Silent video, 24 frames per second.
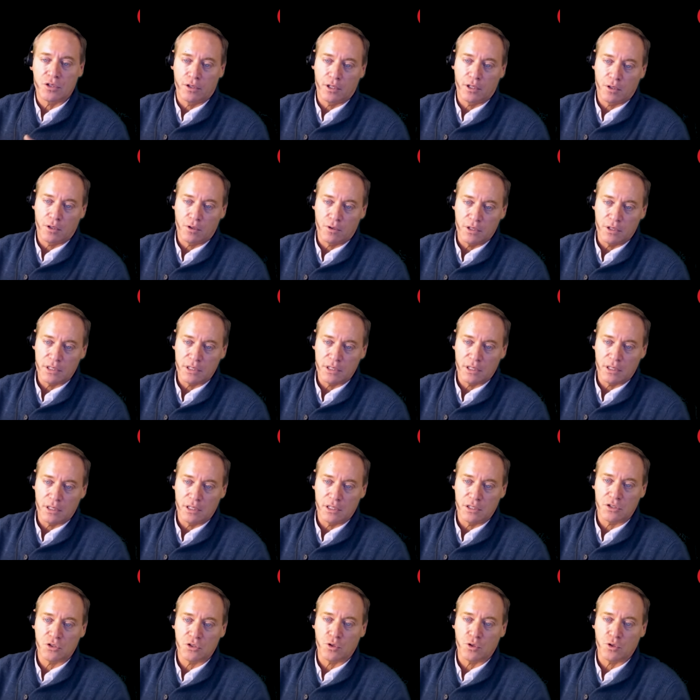are
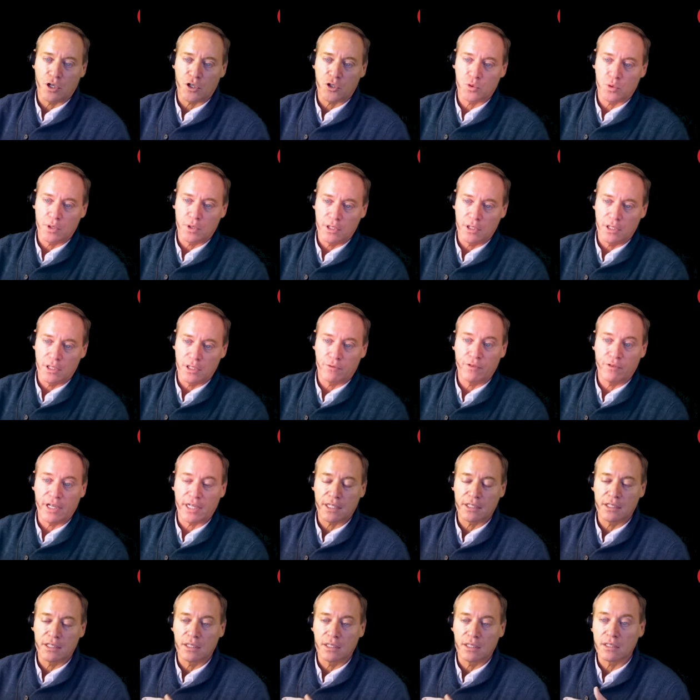increasingly structurally
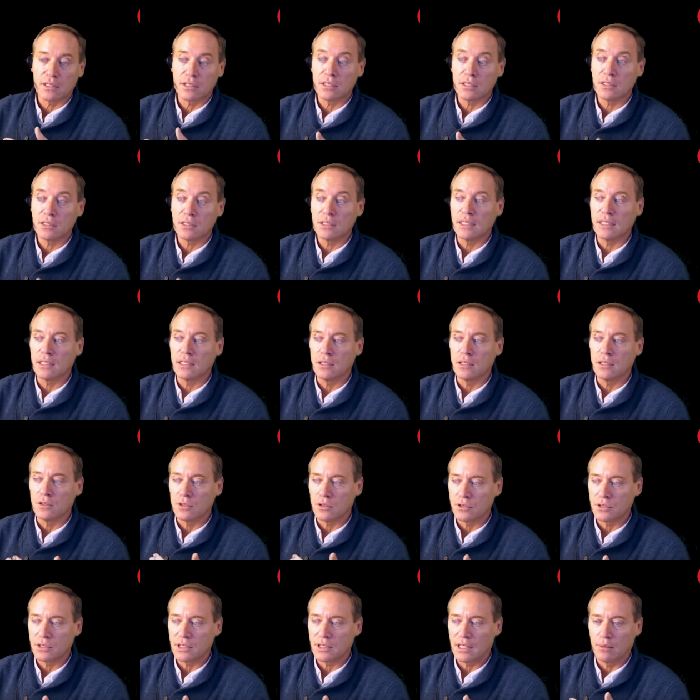affecting the
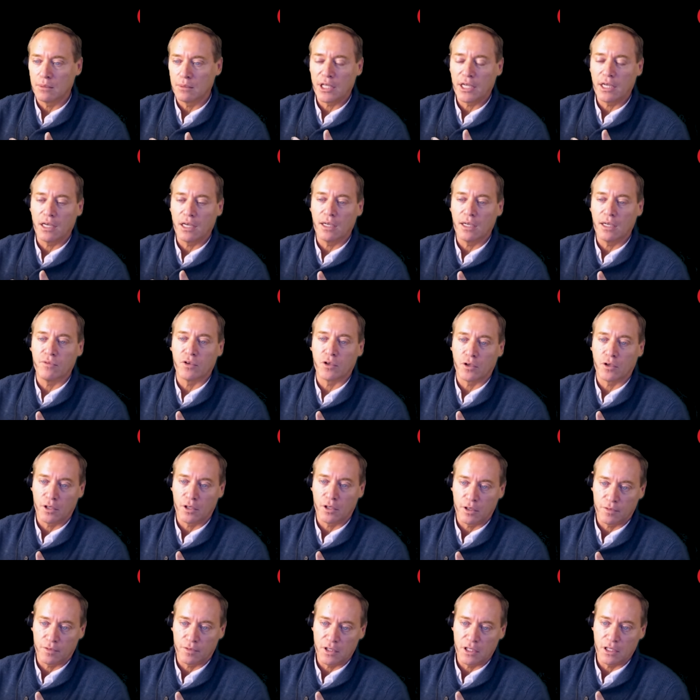signals and behavior
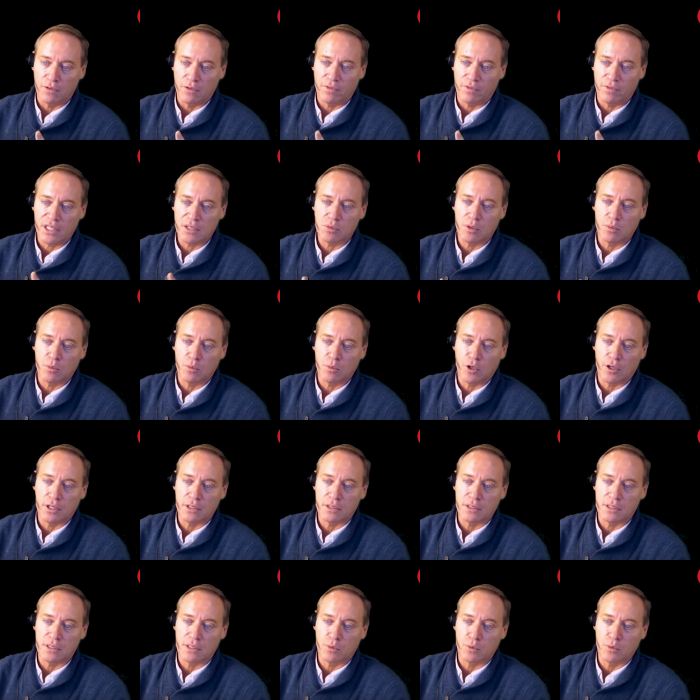of the investment
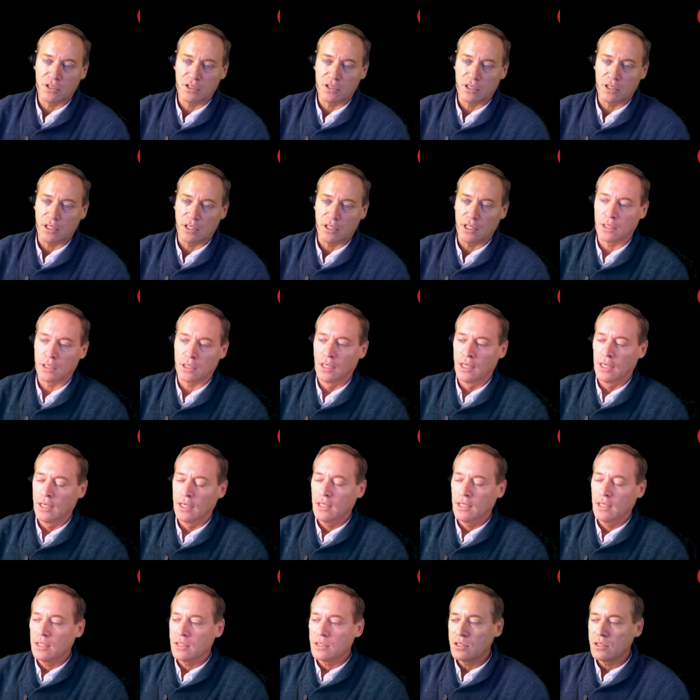markets that we see
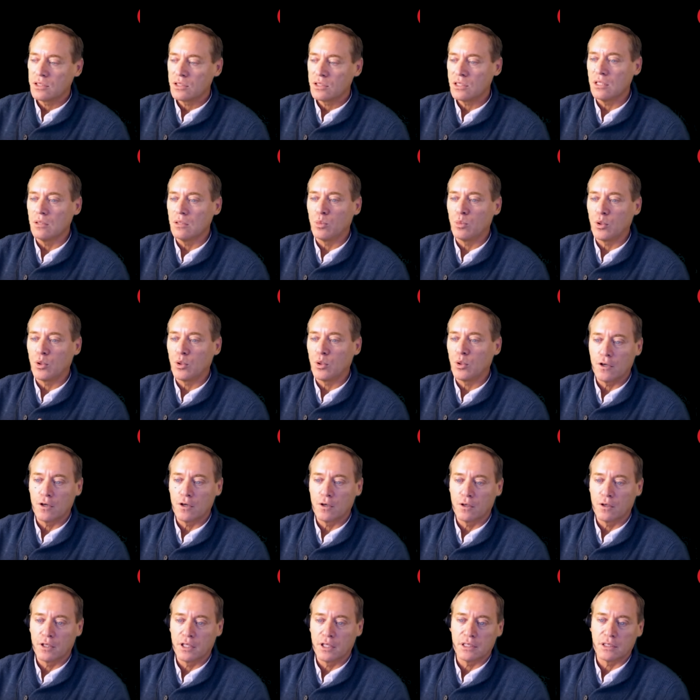simple
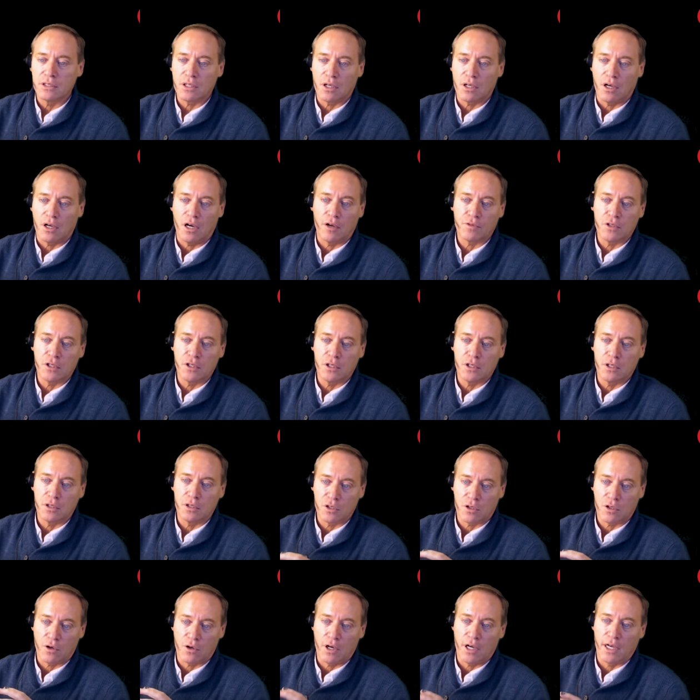theories often
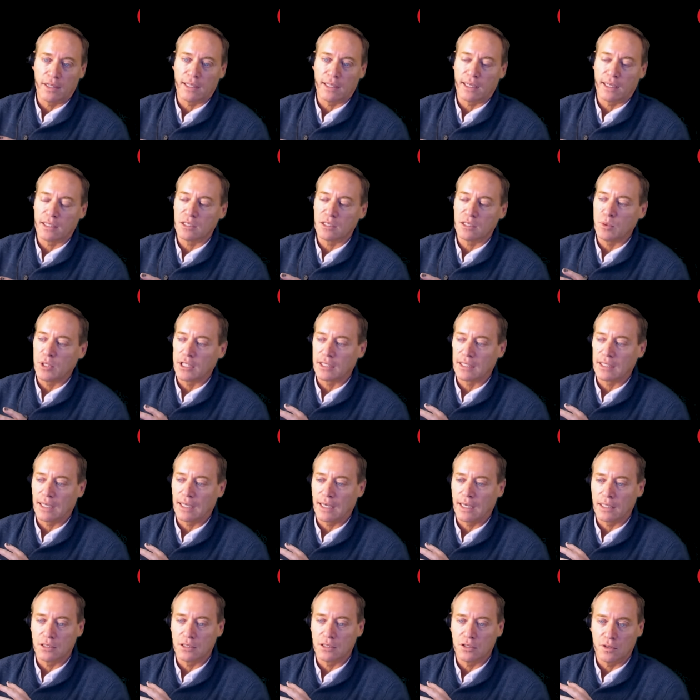decry that as being
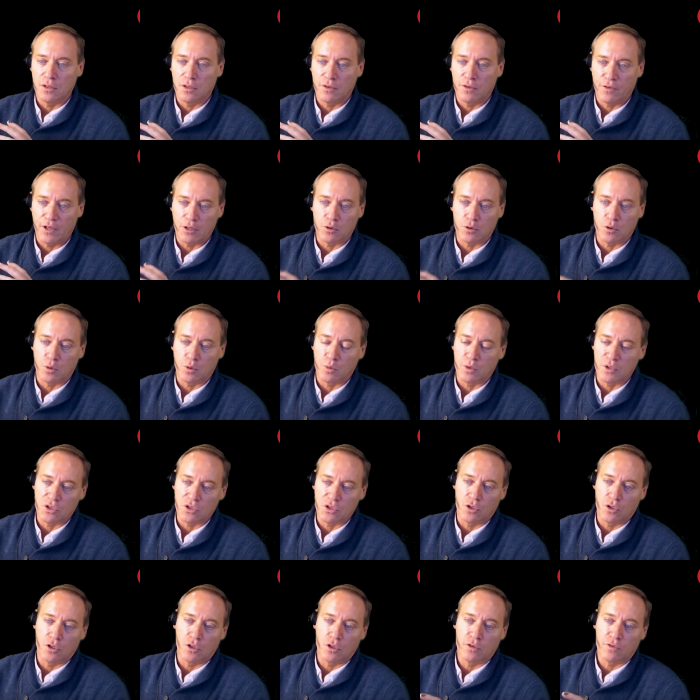tied to the Federal
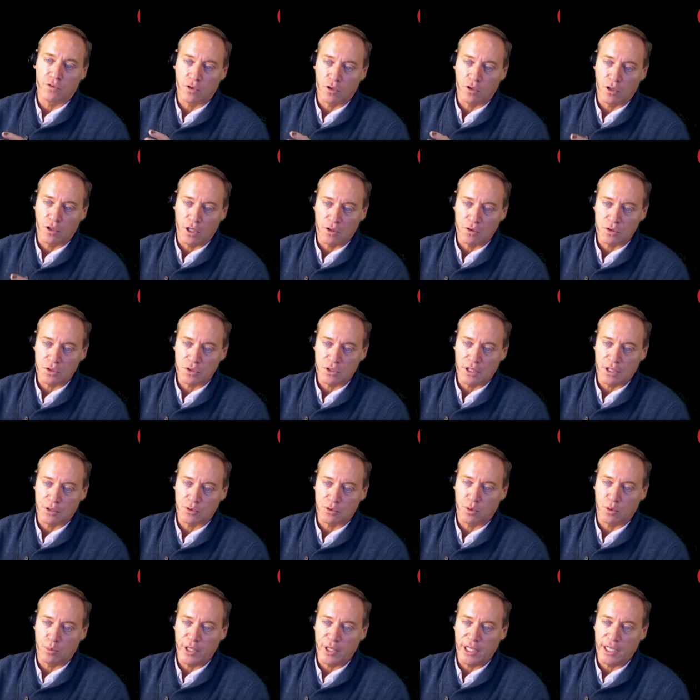Reserve or other
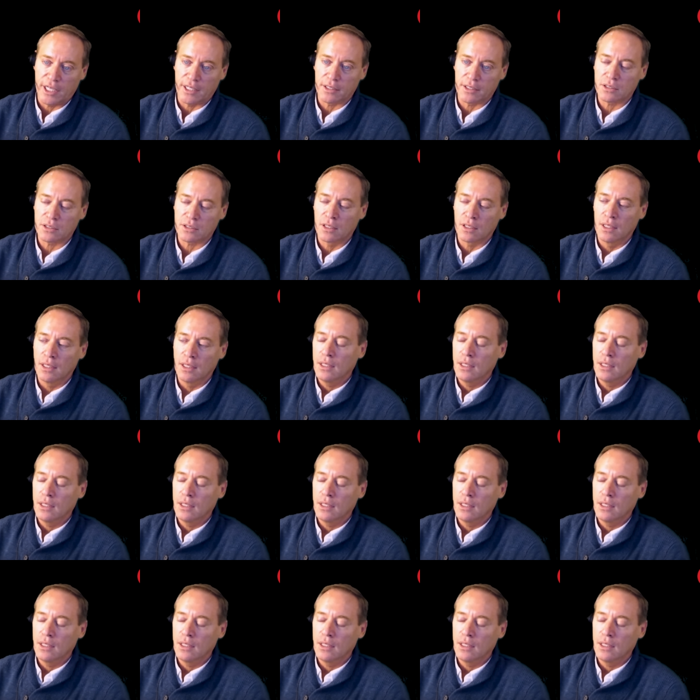central banks.